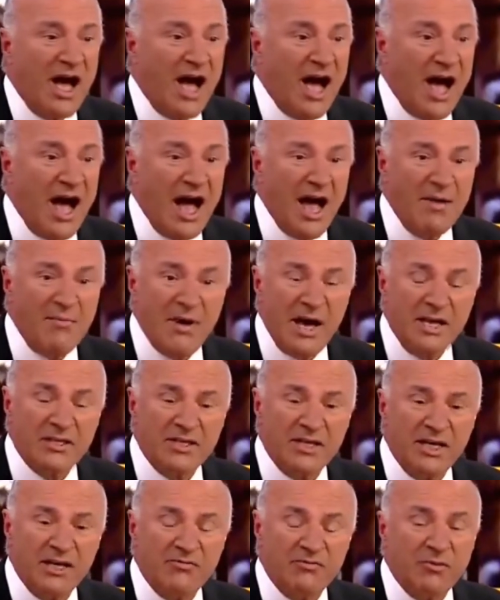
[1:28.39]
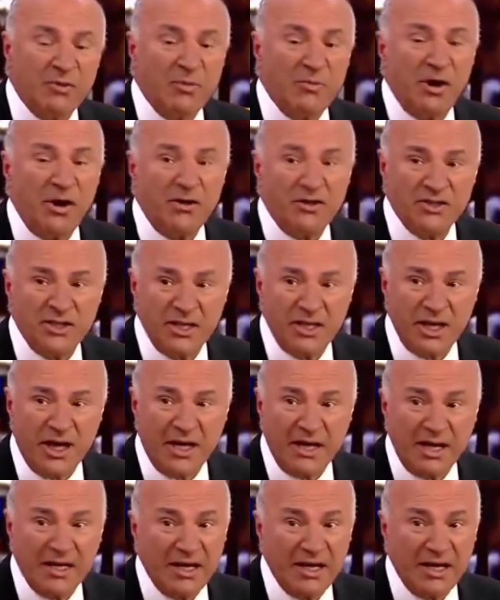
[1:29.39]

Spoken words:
I'm asking it from a policy guy.